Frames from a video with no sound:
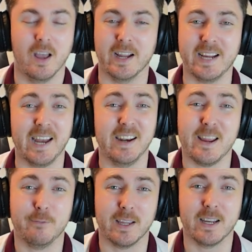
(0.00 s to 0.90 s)
Again,
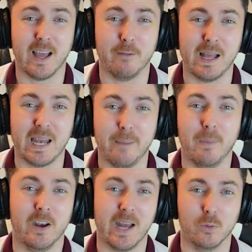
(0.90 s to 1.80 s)
if they can have LM
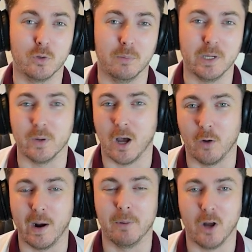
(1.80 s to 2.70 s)
and LW and
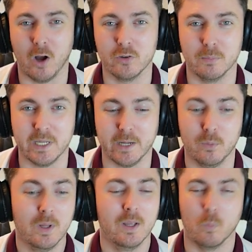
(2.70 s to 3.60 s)
RM and
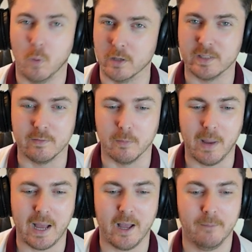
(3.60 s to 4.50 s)
RW, works even
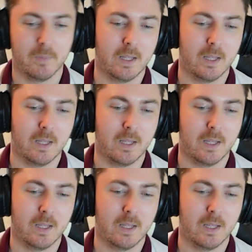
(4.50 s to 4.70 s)
better.